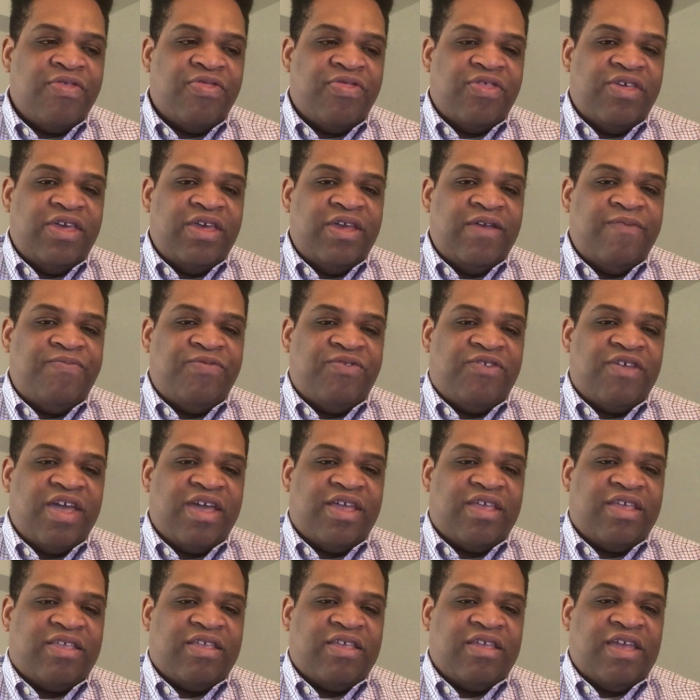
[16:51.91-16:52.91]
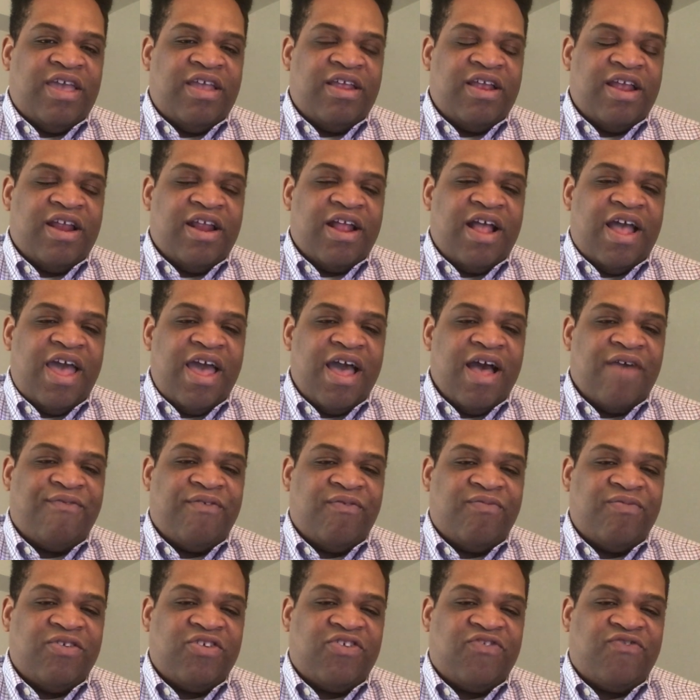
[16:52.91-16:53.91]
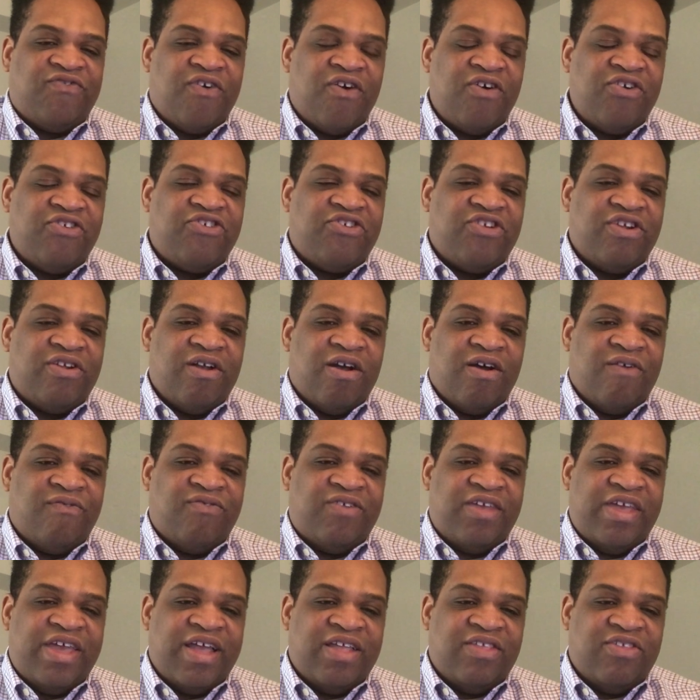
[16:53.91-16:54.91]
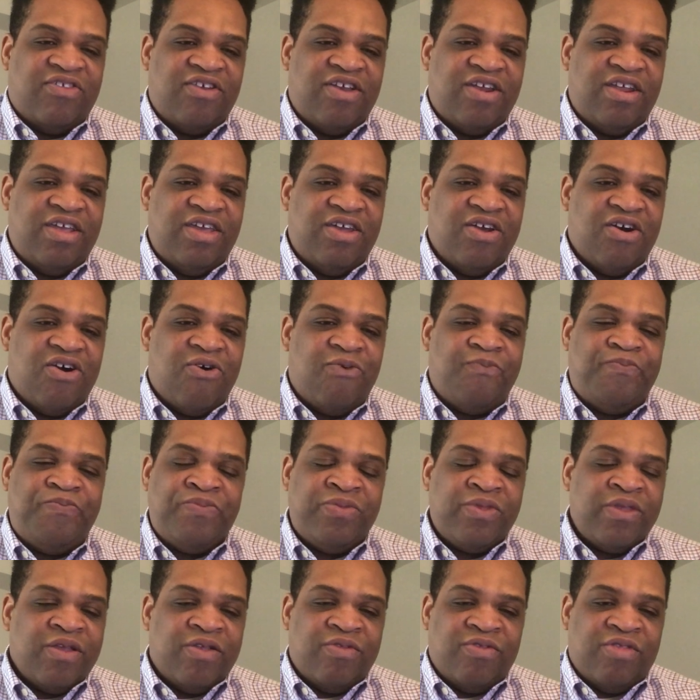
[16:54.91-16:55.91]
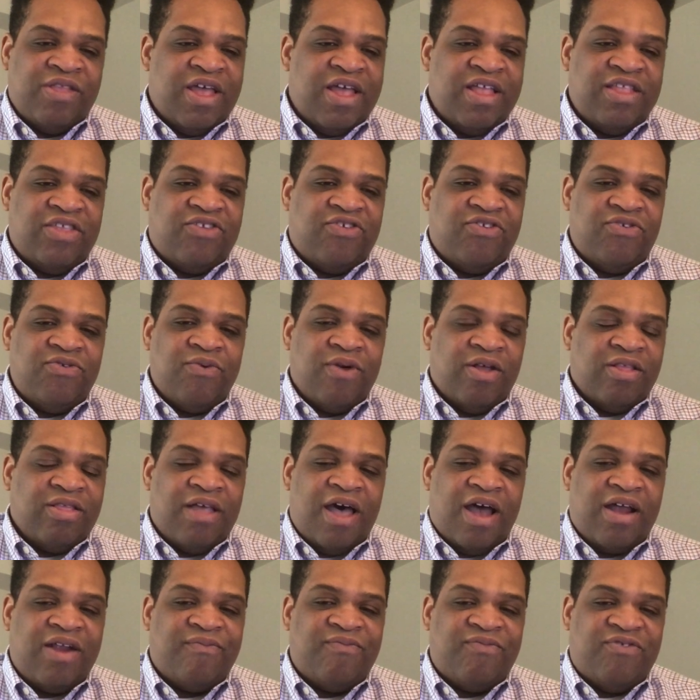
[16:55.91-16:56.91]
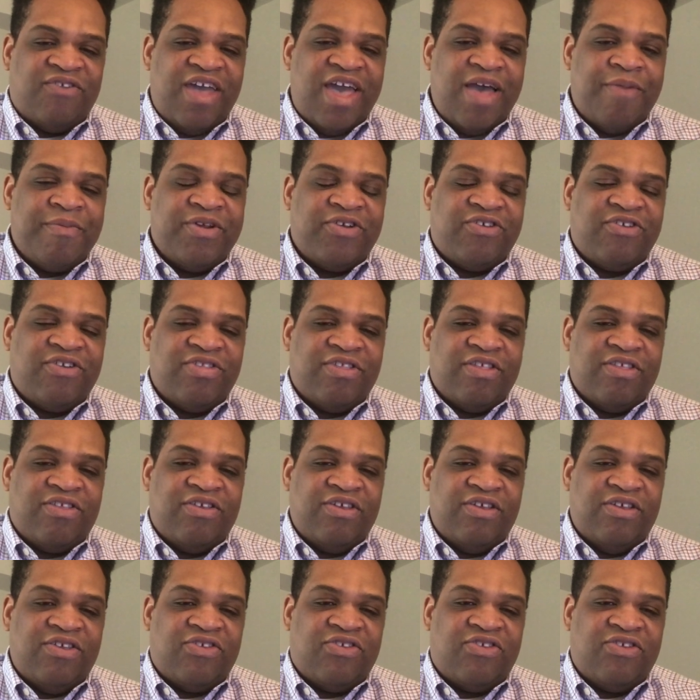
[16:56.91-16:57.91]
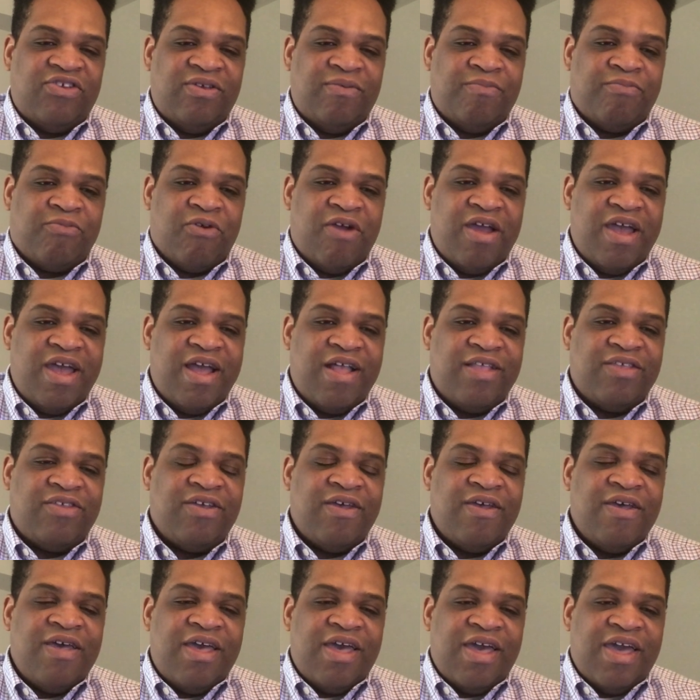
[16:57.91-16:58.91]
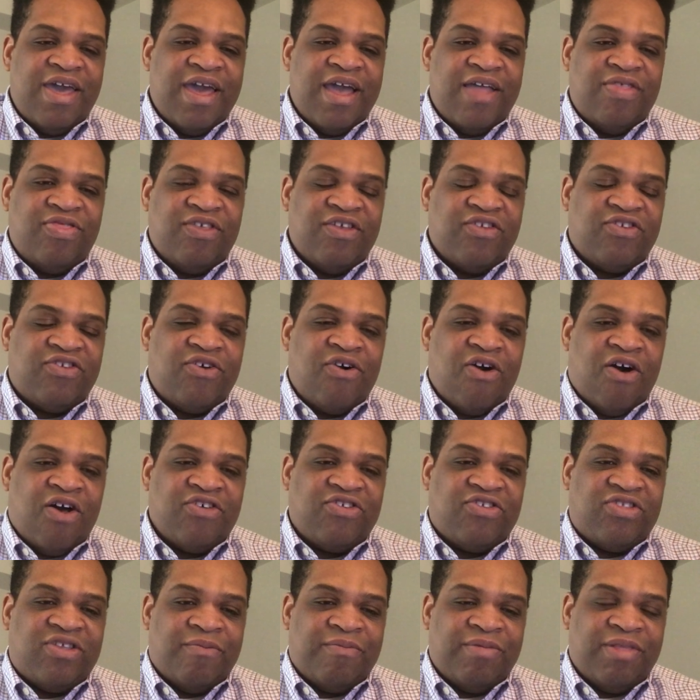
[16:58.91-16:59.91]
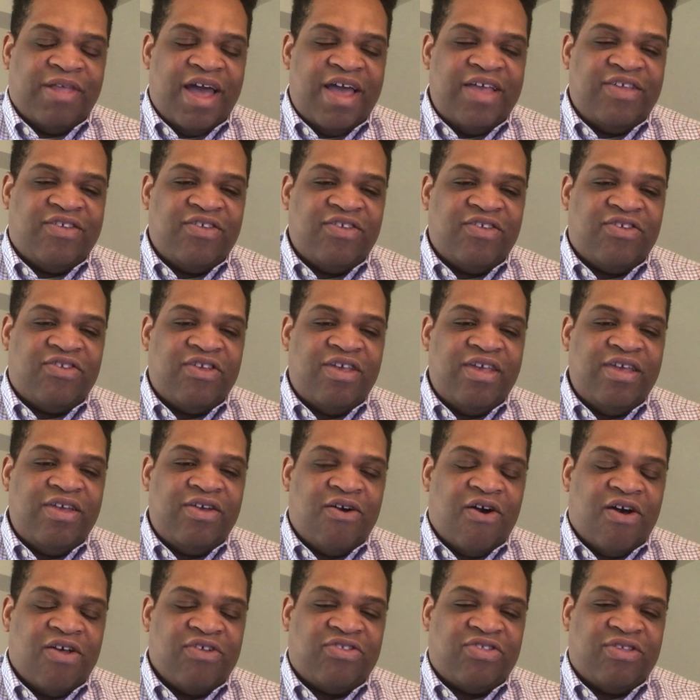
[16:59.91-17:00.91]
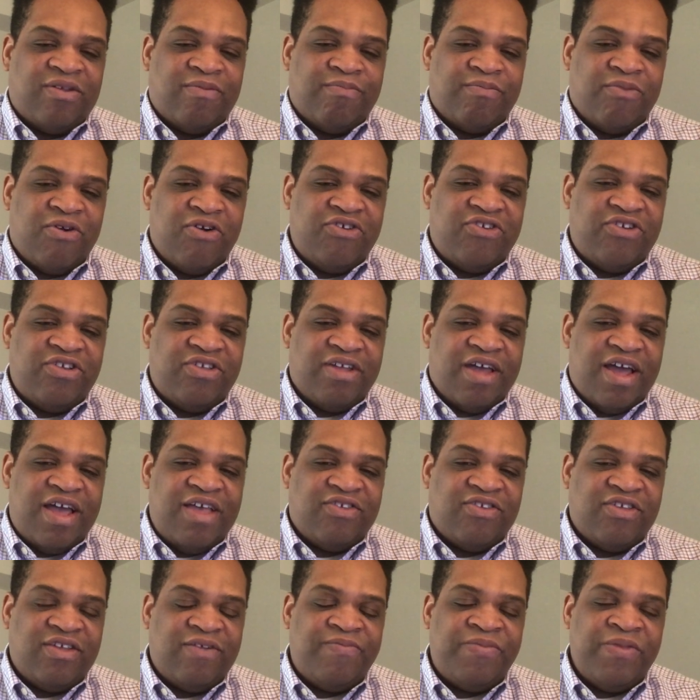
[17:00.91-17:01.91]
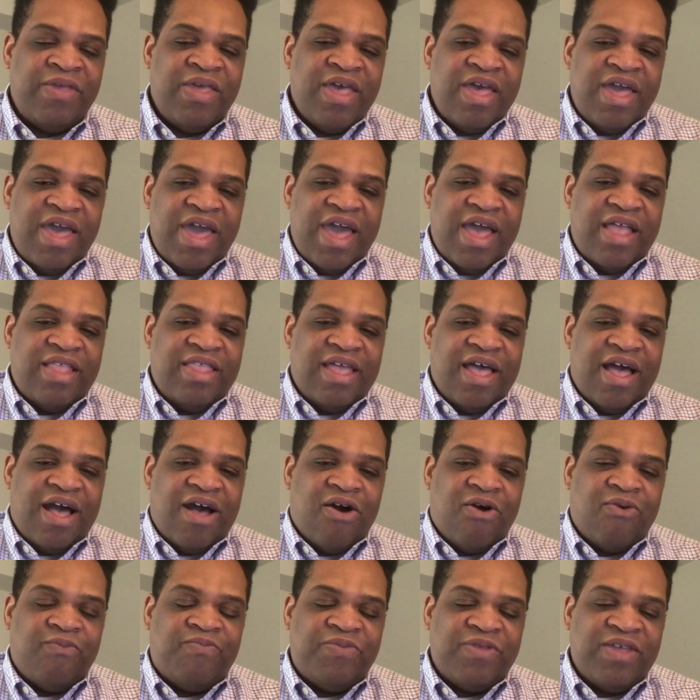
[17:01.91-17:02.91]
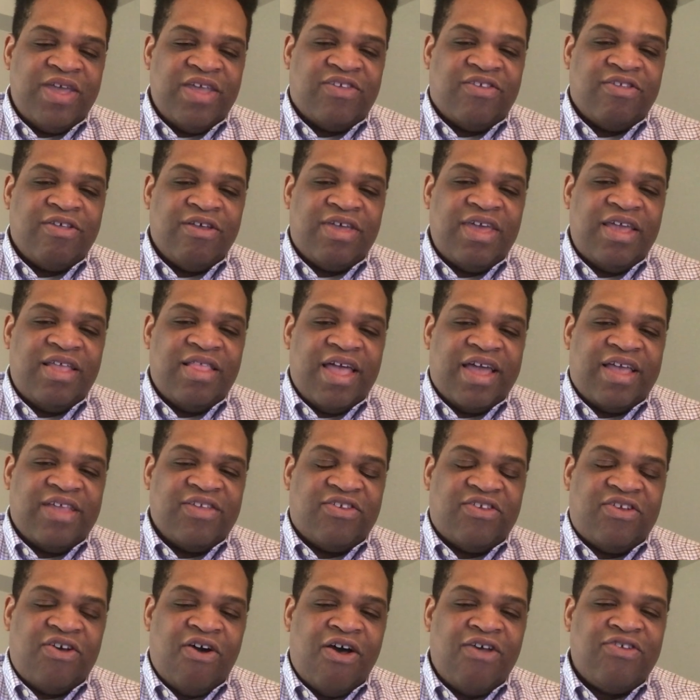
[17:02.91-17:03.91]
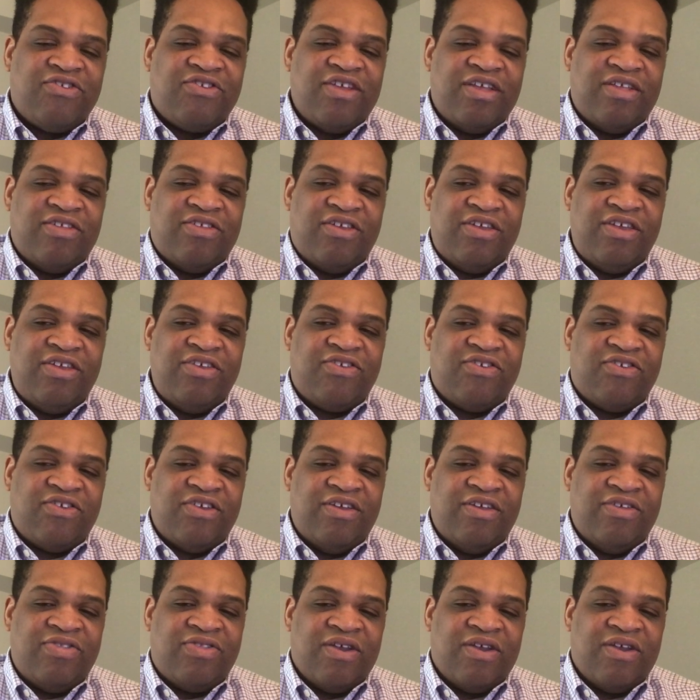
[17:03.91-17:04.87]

The decade and a half of dysfunction of Dan Didio led to a lot of damage to the DC brand, and this cost them licensing, cost them merchandising, and now it's looking like it's costing DC